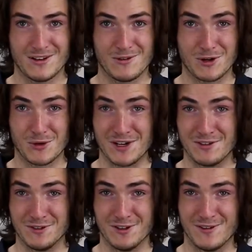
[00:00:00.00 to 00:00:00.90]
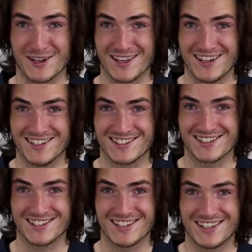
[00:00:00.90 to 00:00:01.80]
What a wonderful effect that
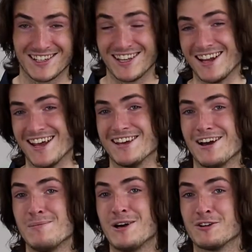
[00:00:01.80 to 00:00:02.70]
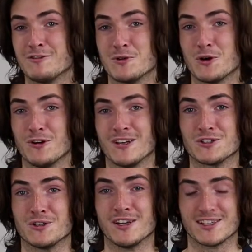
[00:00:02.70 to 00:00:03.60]
is. G'day, I'm Michael from Core
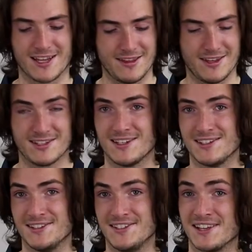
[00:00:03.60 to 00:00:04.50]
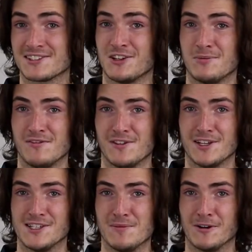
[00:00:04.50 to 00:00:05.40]
Electronics and this is the Desktop
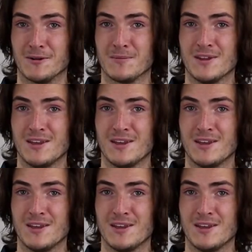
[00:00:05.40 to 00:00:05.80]
Infinity Mirror.